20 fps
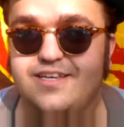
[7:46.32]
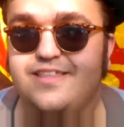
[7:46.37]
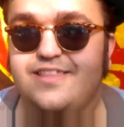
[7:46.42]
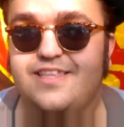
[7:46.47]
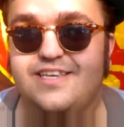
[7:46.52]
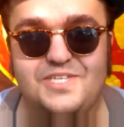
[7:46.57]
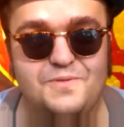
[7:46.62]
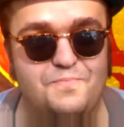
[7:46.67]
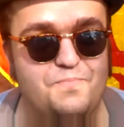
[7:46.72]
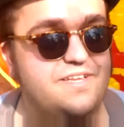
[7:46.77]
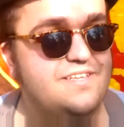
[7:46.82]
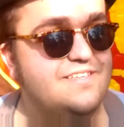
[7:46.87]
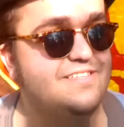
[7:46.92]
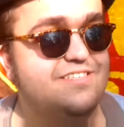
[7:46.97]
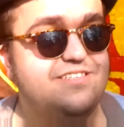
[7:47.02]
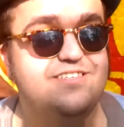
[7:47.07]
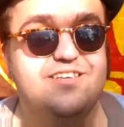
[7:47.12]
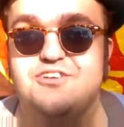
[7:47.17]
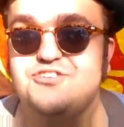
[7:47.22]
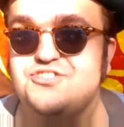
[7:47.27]
this has been
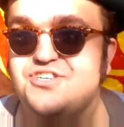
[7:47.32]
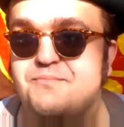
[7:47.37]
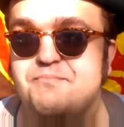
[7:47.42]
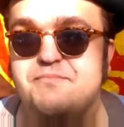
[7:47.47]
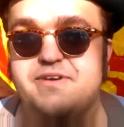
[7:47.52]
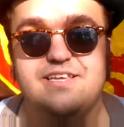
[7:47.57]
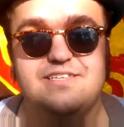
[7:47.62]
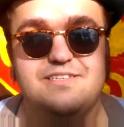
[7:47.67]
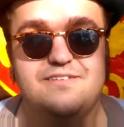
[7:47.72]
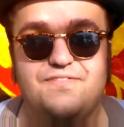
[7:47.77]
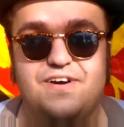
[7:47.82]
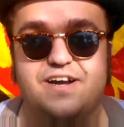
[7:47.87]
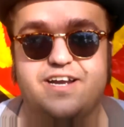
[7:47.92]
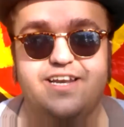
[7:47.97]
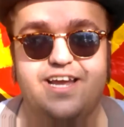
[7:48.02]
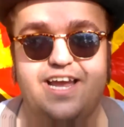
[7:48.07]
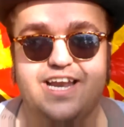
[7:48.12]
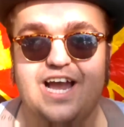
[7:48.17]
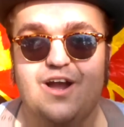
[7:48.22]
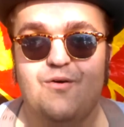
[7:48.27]
such an amazing
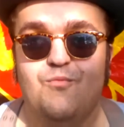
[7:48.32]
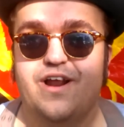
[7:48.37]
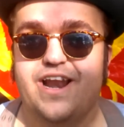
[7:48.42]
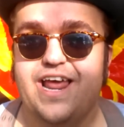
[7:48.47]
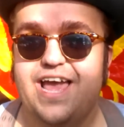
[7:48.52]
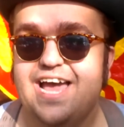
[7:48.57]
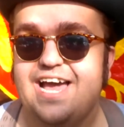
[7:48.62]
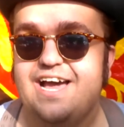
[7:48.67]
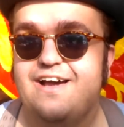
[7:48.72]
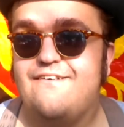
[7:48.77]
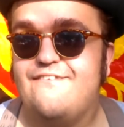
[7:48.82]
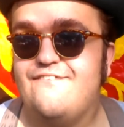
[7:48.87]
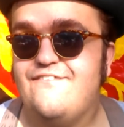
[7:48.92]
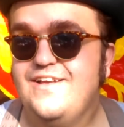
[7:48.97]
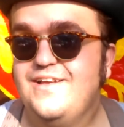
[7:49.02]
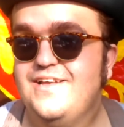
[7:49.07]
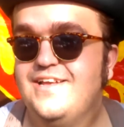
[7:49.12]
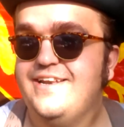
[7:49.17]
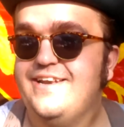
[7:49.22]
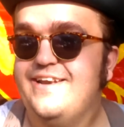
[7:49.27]
fucking night. I want to have
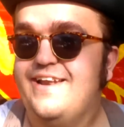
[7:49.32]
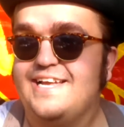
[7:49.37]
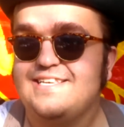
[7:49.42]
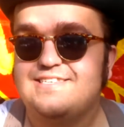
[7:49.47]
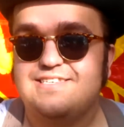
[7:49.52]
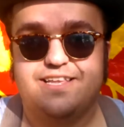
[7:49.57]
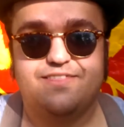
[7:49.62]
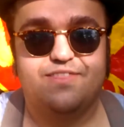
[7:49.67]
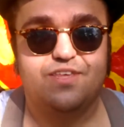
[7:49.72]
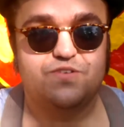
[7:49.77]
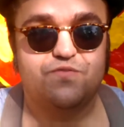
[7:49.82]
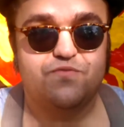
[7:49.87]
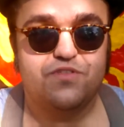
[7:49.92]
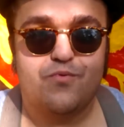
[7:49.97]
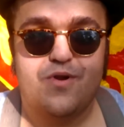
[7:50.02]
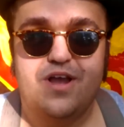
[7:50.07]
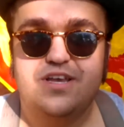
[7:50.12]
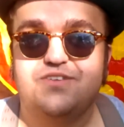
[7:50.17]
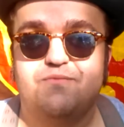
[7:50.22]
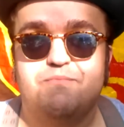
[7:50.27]
nights like this for
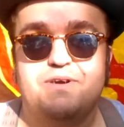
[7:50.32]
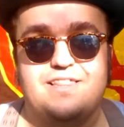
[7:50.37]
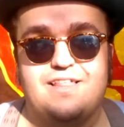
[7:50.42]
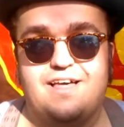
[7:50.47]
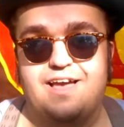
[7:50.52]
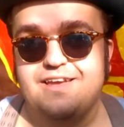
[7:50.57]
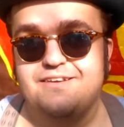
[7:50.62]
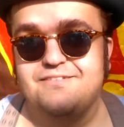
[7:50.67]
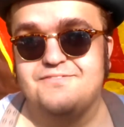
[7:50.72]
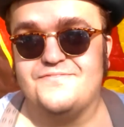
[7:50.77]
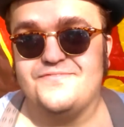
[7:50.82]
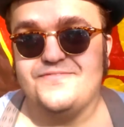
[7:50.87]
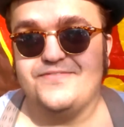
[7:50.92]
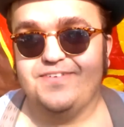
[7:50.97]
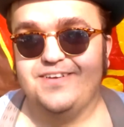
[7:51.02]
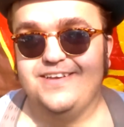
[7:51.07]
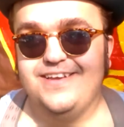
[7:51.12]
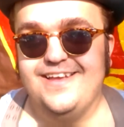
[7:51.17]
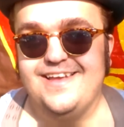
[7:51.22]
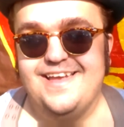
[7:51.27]
the rest of my
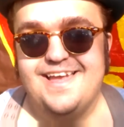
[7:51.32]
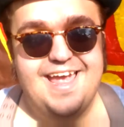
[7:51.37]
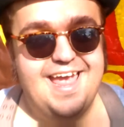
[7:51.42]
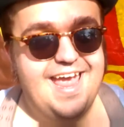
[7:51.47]
life.